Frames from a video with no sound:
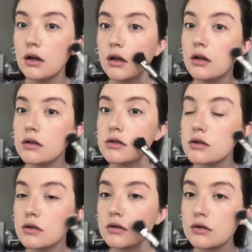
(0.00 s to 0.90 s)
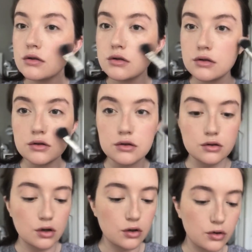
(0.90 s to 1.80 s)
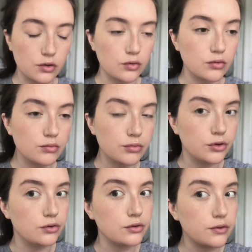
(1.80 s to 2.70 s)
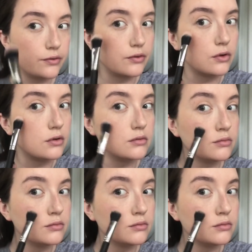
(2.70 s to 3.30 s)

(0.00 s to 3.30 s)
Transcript: It's so beautiful.